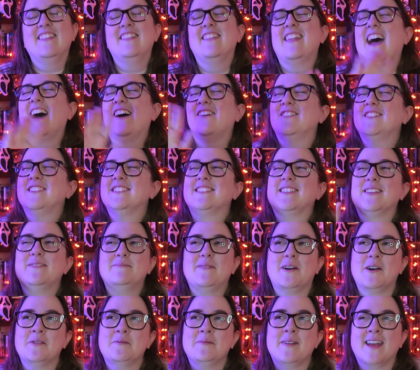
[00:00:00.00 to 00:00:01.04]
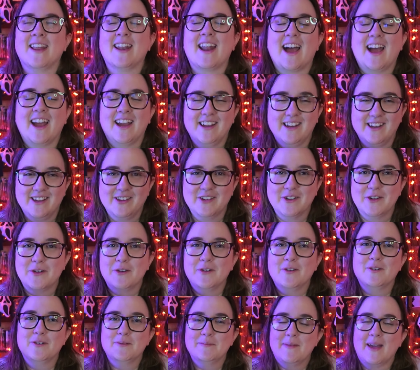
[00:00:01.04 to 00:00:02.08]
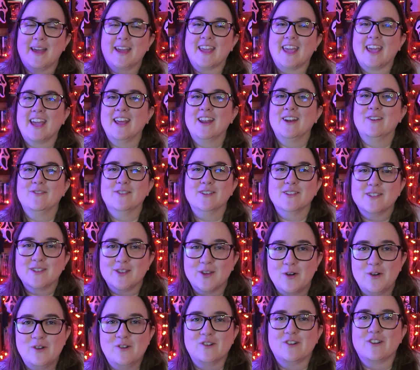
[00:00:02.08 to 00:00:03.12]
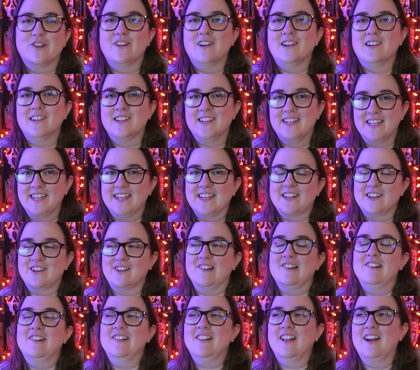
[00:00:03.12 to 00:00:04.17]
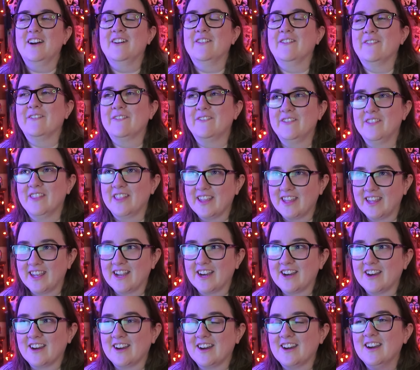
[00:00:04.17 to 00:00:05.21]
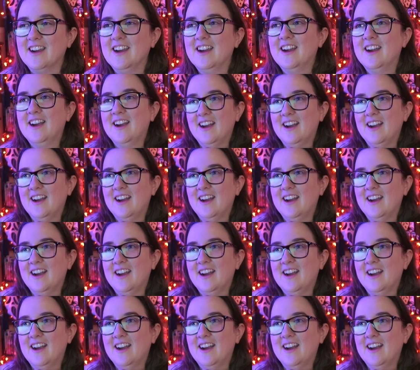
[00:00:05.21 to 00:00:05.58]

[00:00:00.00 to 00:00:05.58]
That was the moment I knew M3GAN was the horror it girl of the year.